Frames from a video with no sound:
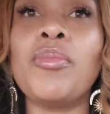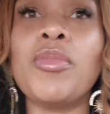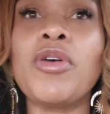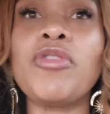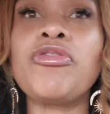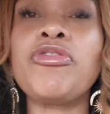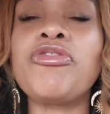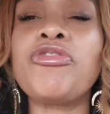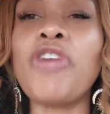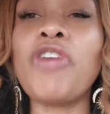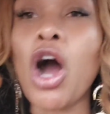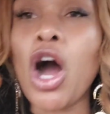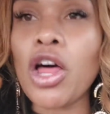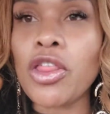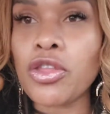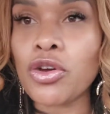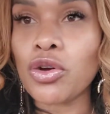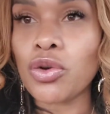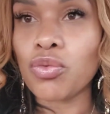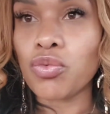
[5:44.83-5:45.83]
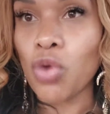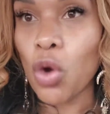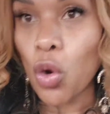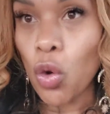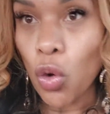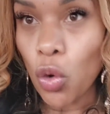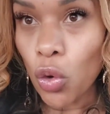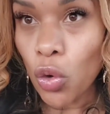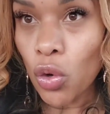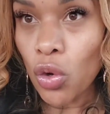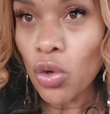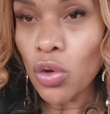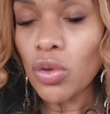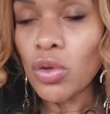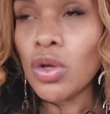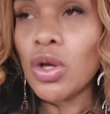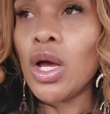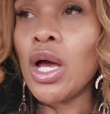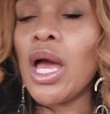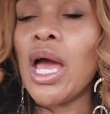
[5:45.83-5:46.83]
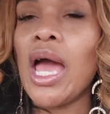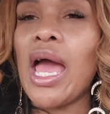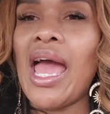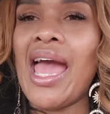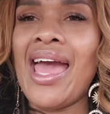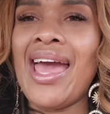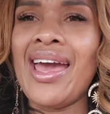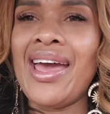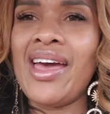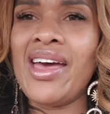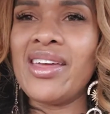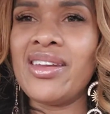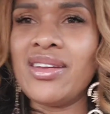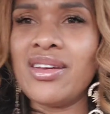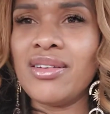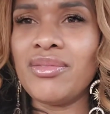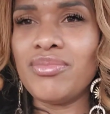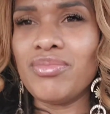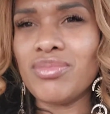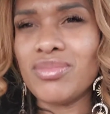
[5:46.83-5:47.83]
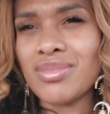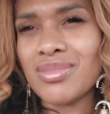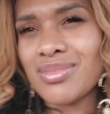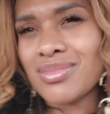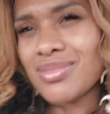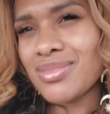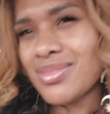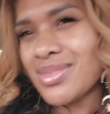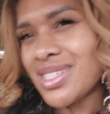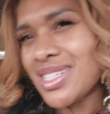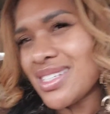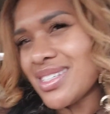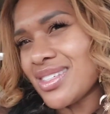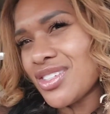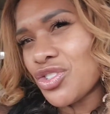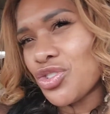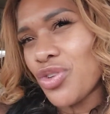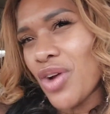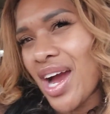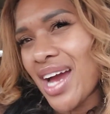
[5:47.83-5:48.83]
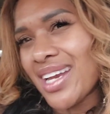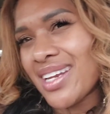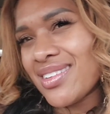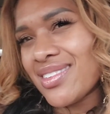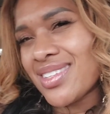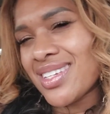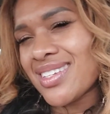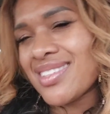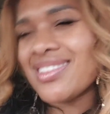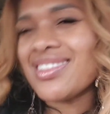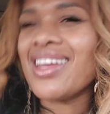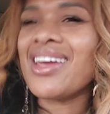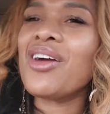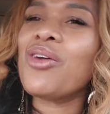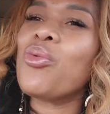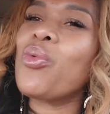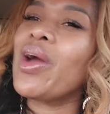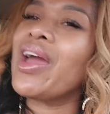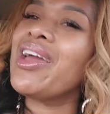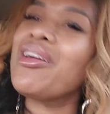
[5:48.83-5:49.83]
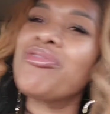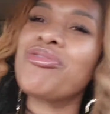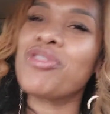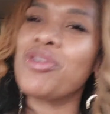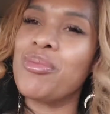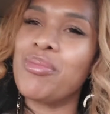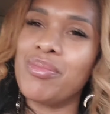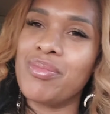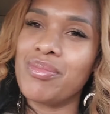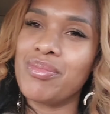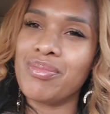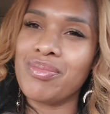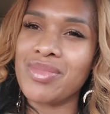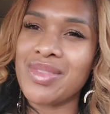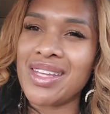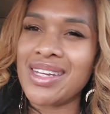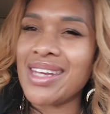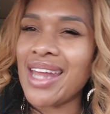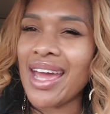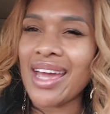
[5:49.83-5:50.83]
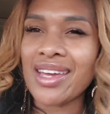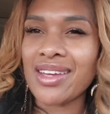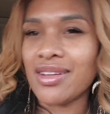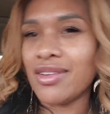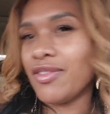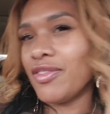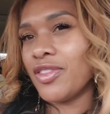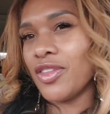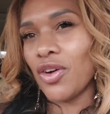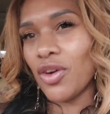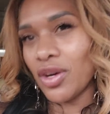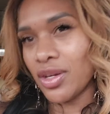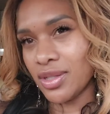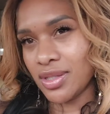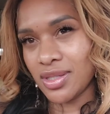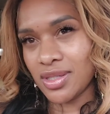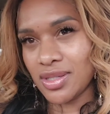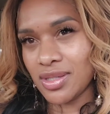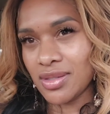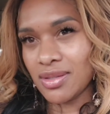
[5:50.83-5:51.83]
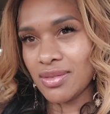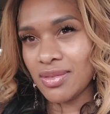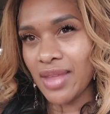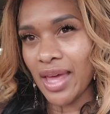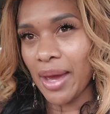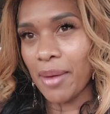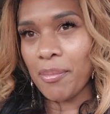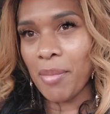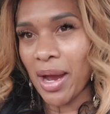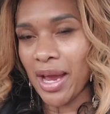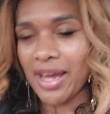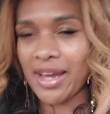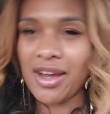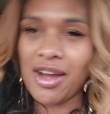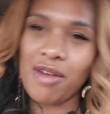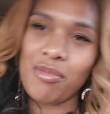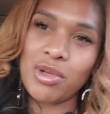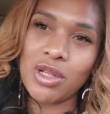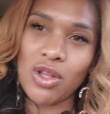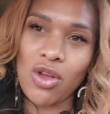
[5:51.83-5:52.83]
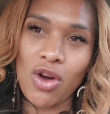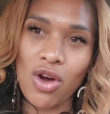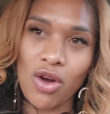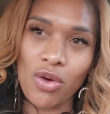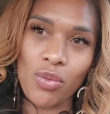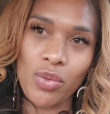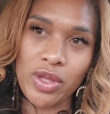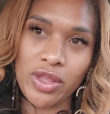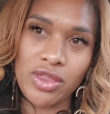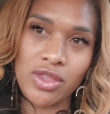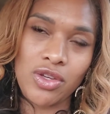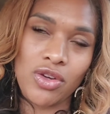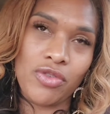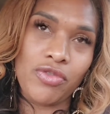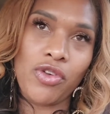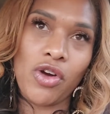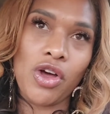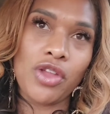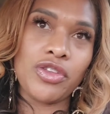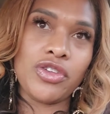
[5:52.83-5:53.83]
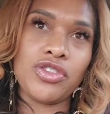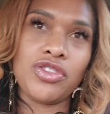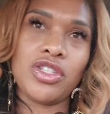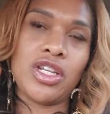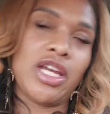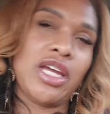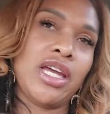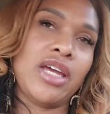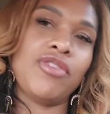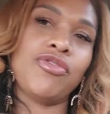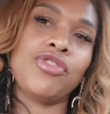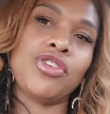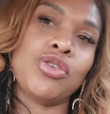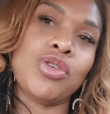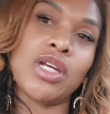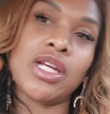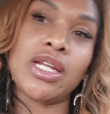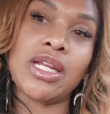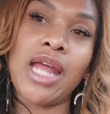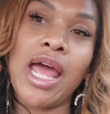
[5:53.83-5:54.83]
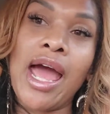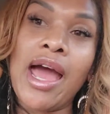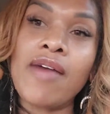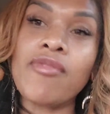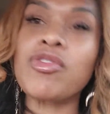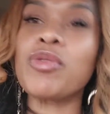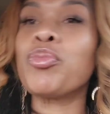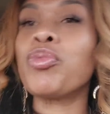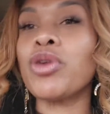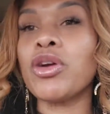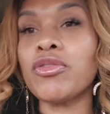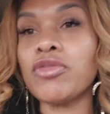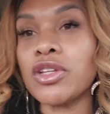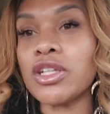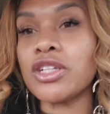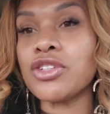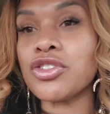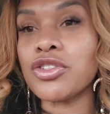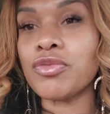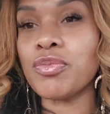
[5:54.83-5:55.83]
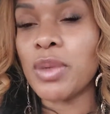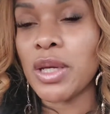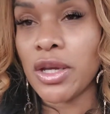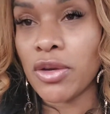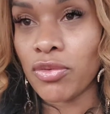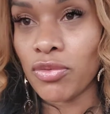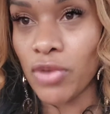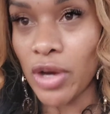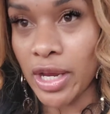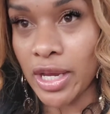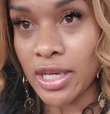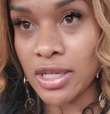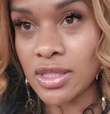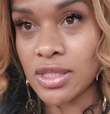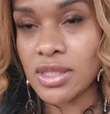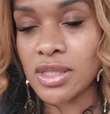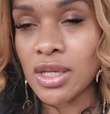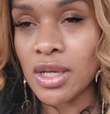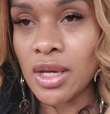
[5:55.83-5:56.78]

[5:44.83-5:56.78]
father role. And just try to stay away from the negative thoughts that might come along with your Father's Day if you didn't have the privilege of being raised